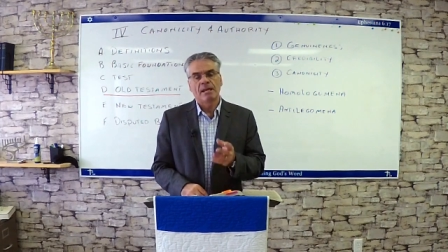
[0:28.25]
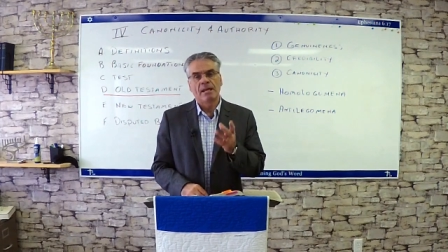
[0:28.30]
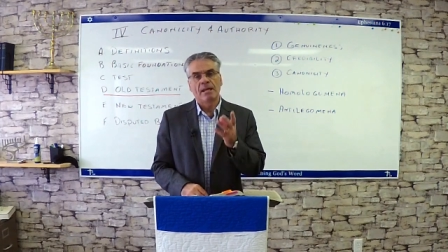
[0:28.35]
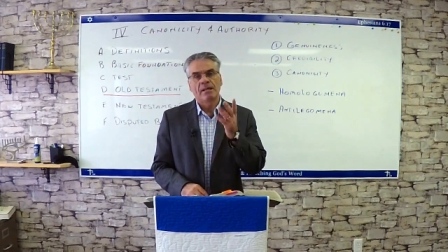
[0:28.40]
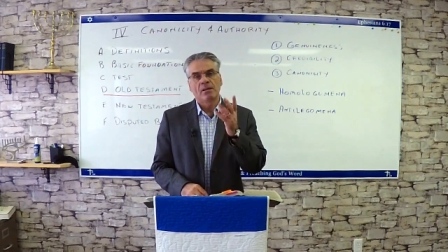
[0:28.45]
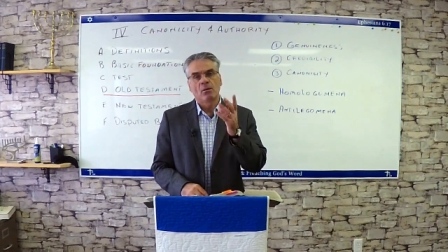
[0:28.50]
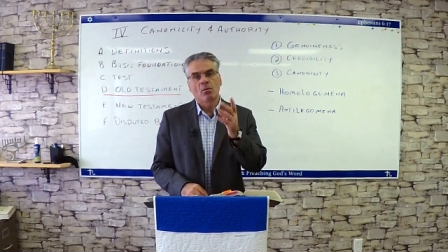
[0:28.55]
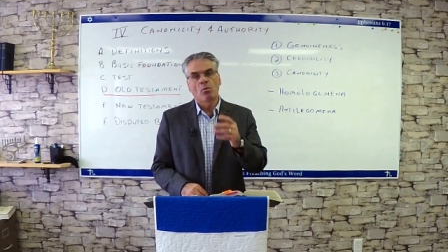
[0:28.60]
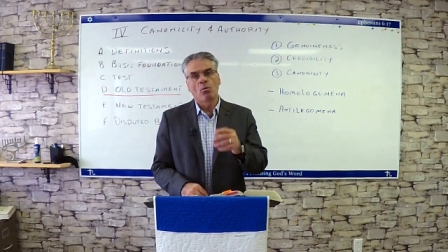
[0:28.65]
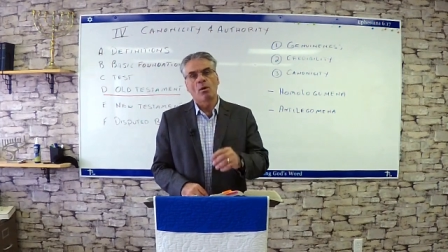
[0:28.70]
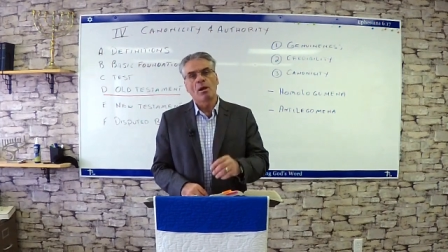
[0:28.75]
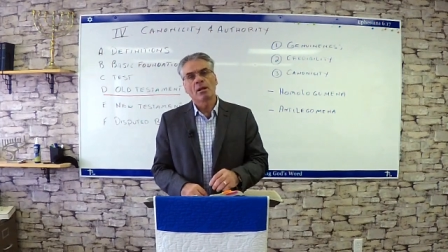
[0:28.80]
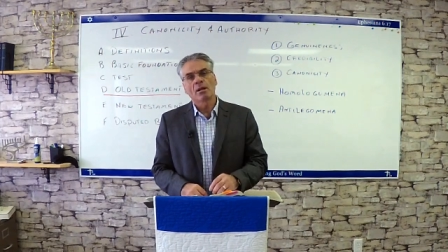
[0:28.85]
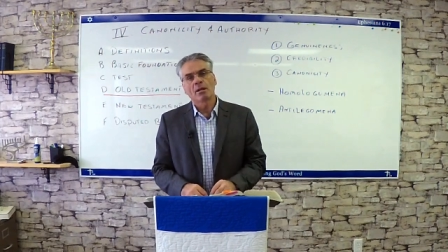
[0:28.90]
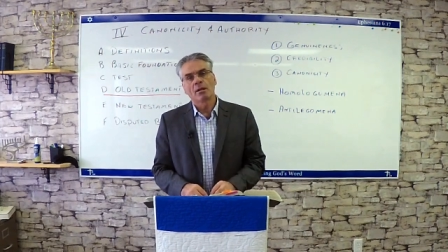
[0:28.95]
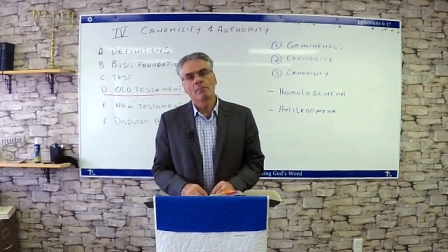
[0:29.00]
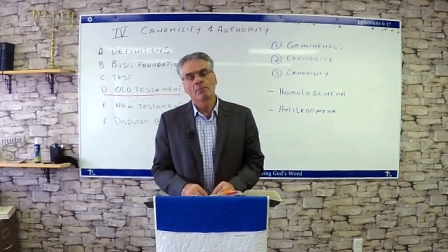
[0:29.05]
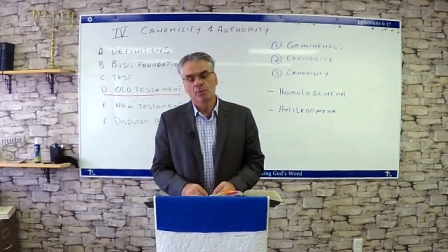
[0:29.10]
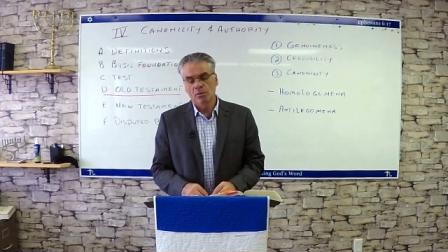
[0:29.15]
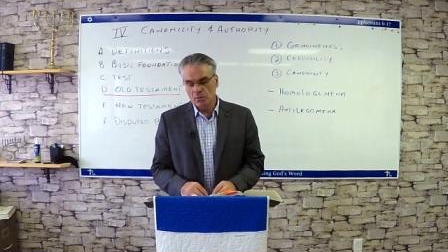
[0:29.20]
and
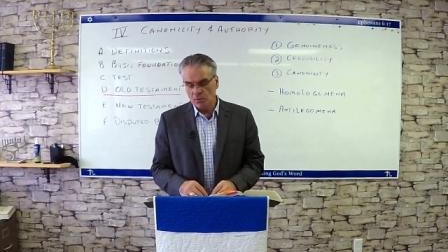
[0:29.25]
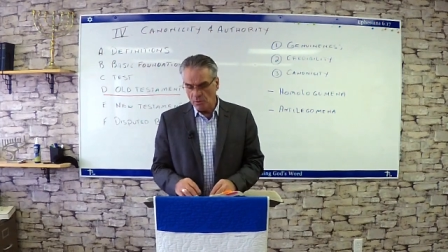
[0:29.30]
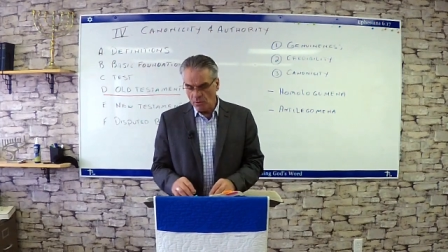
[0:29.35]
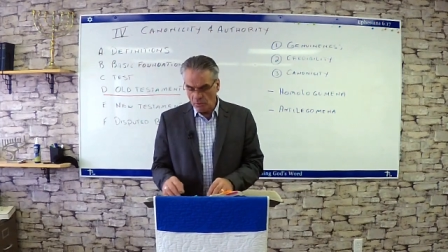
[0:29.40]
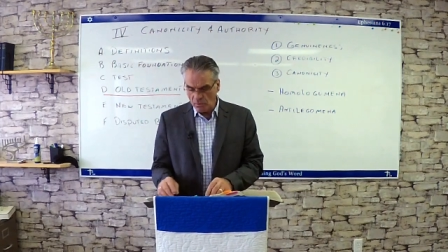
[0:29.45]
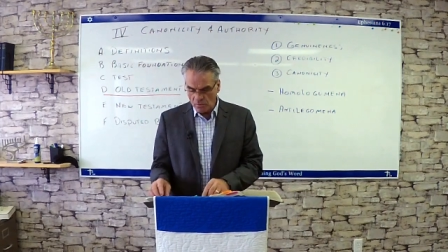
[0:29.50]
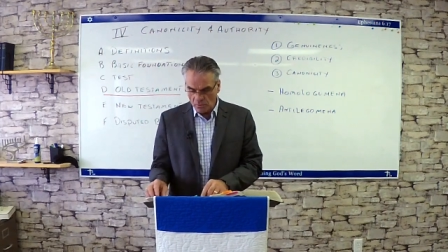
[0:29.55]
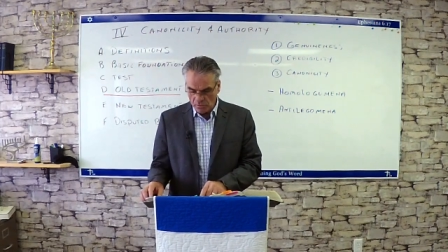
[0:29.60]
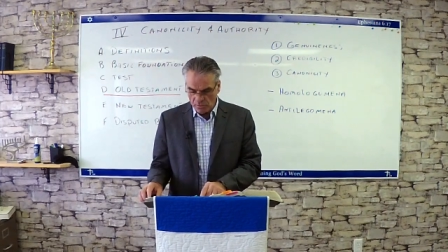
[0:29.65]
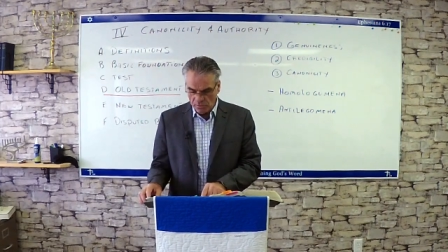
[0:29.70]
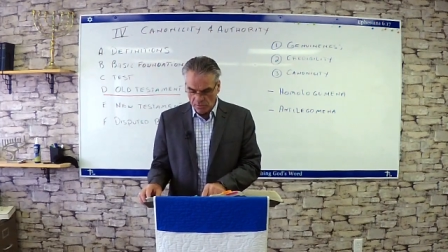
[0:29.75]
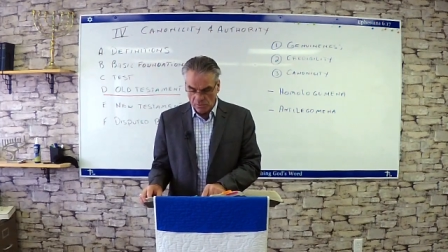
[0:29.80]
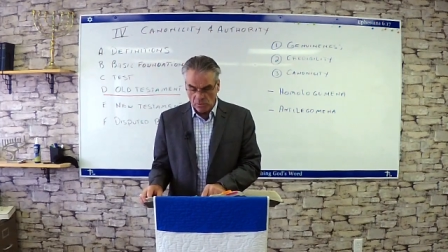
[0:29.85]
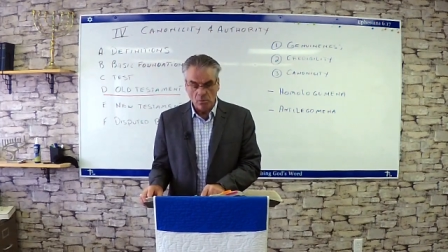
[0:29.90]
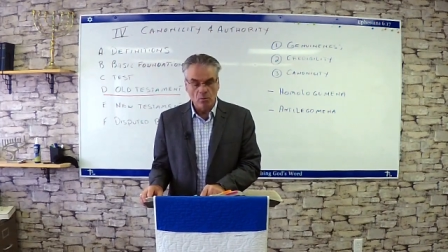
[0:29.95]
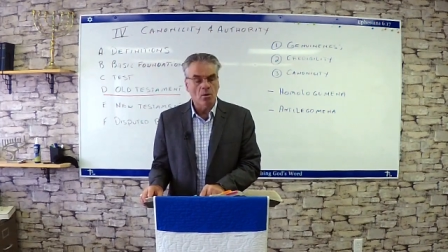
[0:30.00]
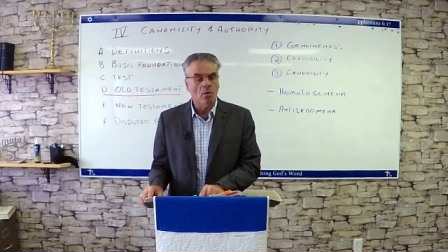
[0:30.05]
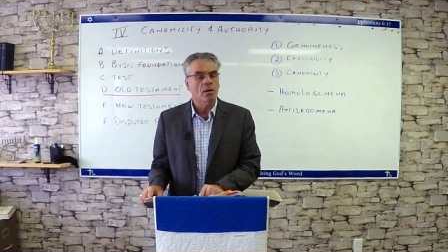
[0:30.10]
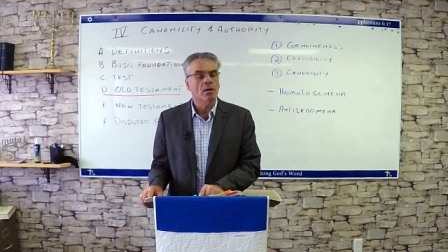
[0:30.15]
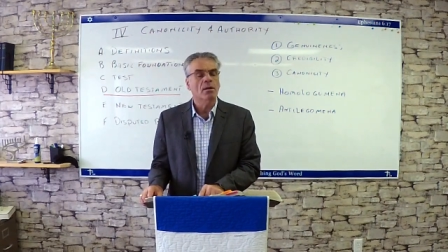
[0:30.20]
welcome to those
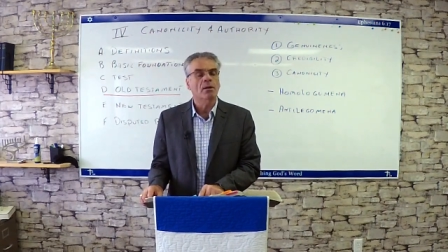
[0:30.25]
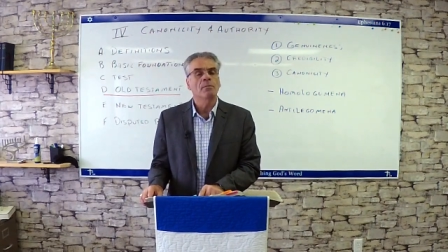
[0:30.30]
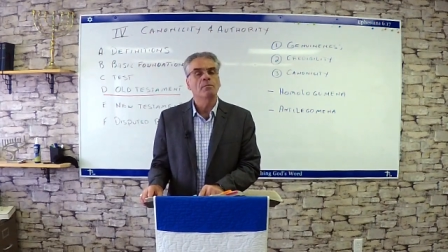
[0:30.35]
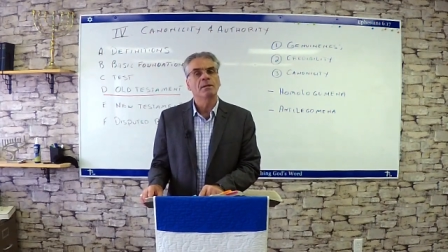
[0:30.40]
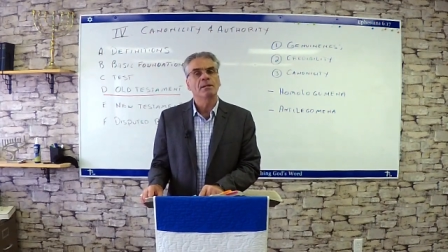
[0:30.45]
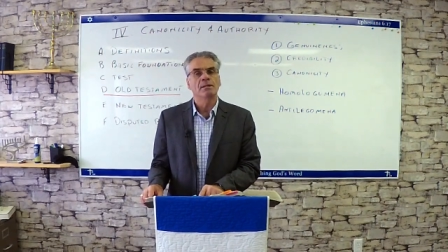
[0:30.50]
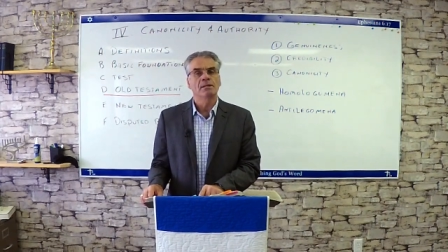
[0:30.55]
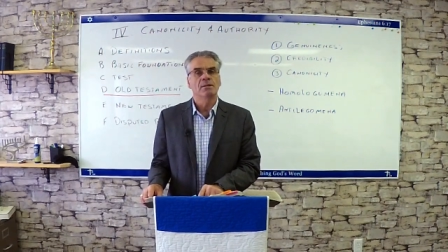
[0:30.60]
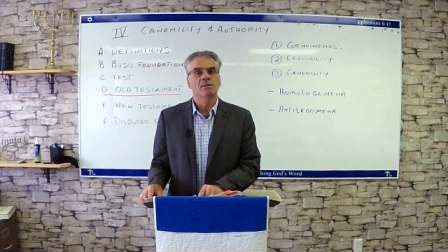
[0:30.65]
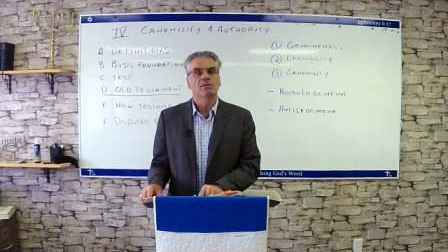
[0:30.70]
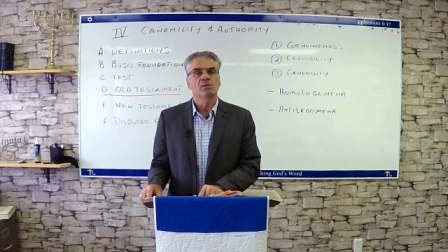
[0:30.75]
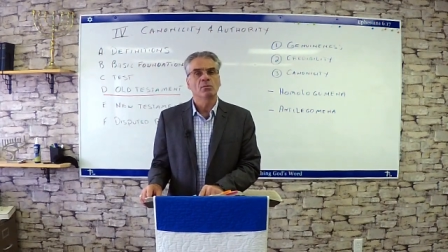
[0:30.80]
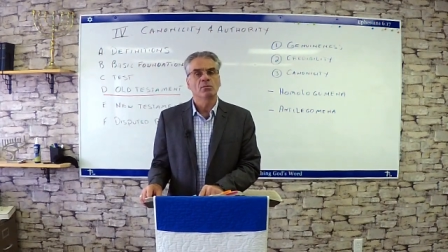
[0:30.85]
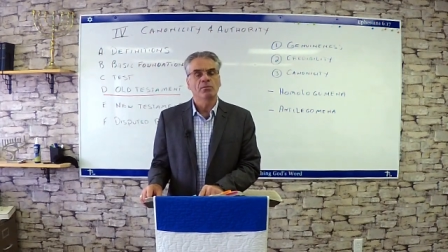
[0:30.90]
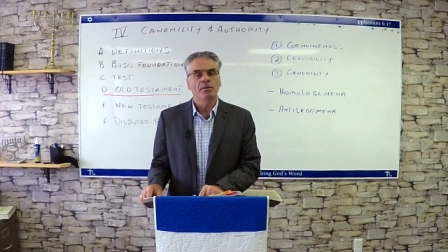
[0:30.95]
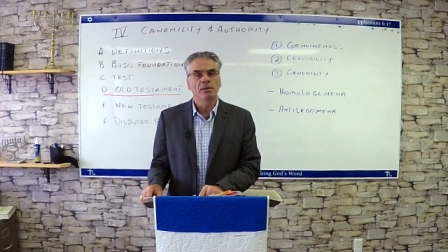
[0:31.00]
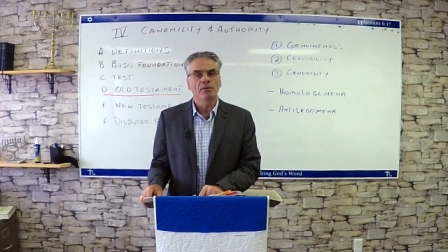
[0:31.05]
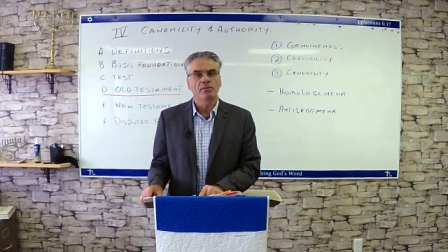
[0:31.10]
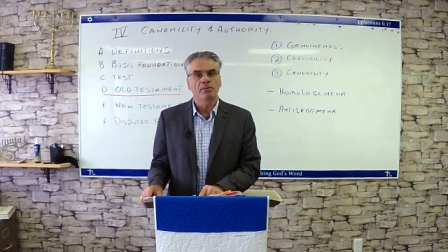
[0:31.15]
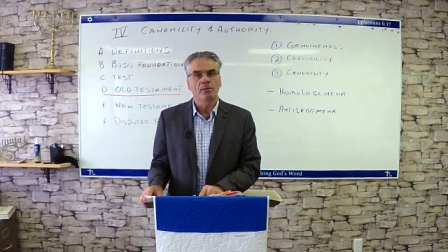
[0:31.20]
who are committed so
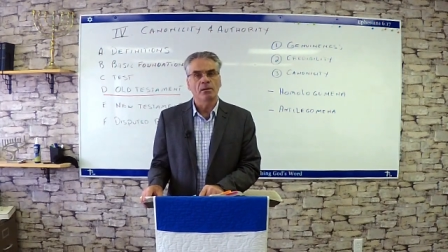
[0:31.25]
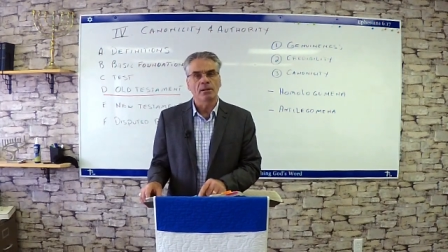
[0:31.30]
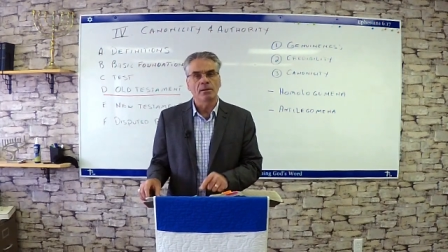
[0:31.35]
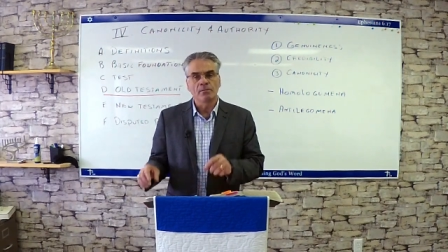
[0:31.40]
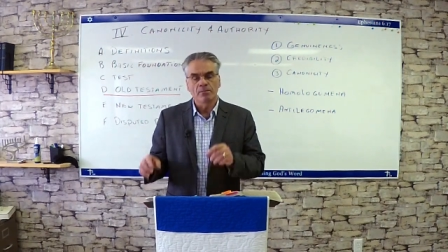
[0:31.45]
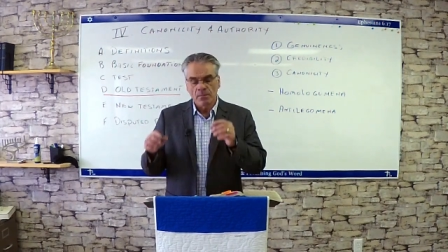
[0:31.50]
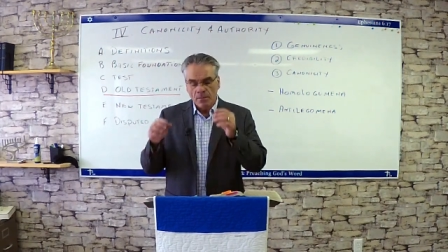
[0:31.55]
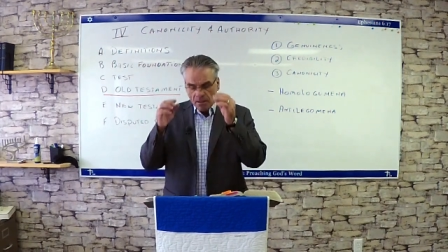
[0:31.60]
faithfully